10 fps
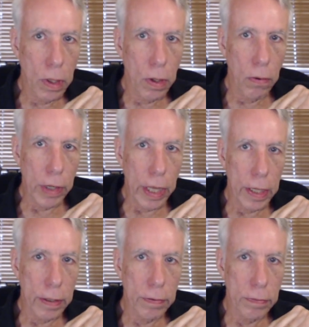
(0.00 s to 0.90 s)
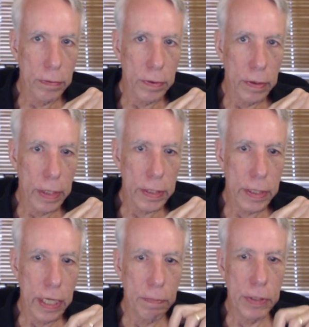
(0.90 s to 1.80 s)
Okay, let's
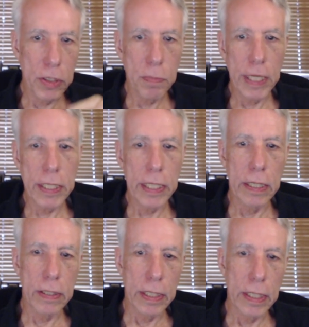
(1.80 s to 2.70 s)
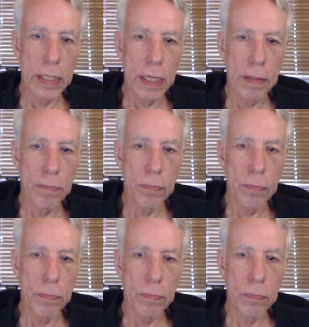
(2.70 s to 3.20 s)
keep this space here and then